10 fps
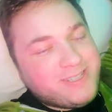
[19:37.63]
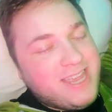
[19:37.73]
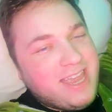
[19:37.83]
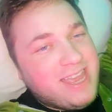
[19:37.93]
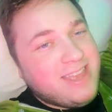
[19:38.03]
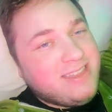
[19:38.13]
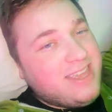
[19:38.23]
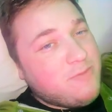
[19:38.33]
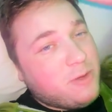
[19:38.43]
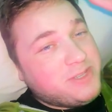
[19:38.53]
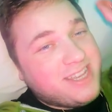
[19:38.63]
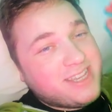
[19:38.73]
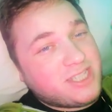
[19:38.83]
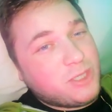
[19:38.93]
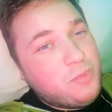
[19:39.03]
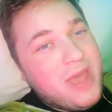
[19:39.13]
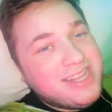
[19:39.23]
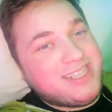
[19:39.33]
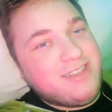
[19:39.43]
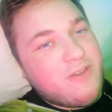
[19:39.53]
staying in the most
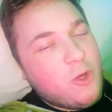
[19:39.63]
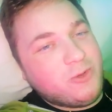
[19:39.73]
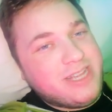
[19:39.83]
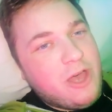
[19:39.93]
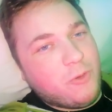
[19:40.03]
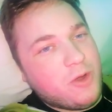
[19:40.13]
expensive hotel